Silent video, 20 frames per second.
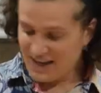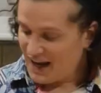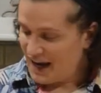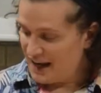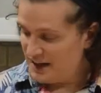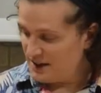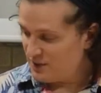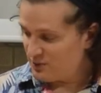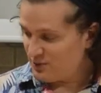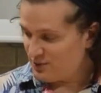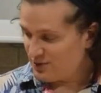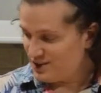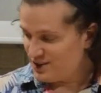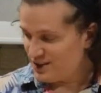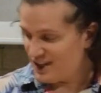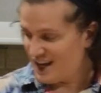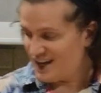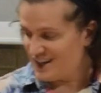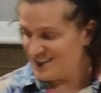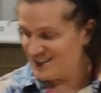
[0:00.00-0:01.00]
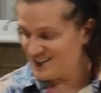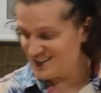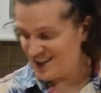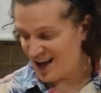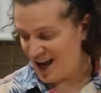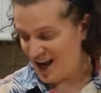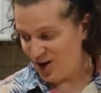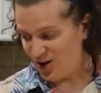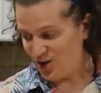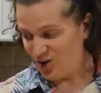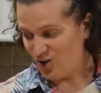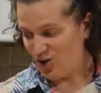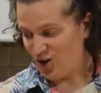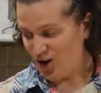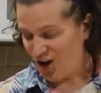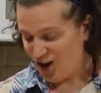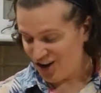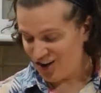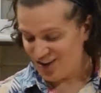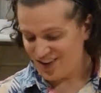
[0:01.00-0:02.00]
I didn't realize how
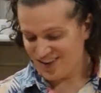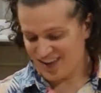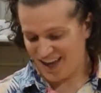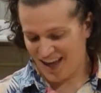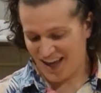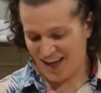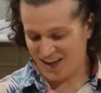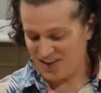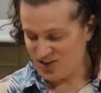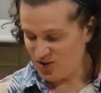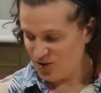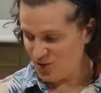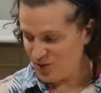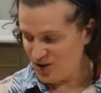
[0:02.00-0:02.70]
long the handle